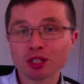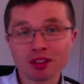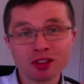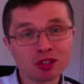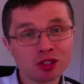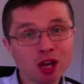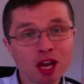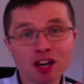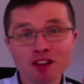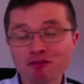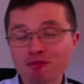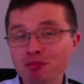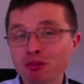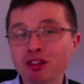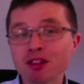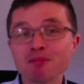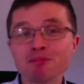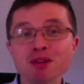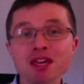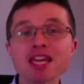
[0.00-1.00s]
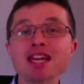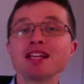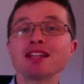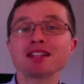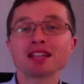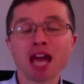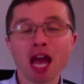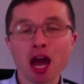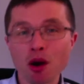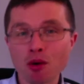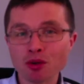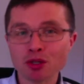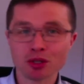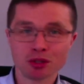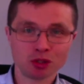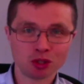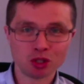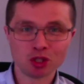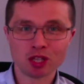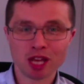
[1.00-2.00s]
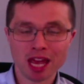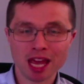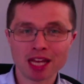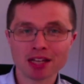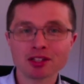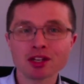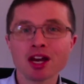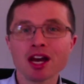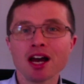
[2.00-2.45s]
this kind of plebeian counter state,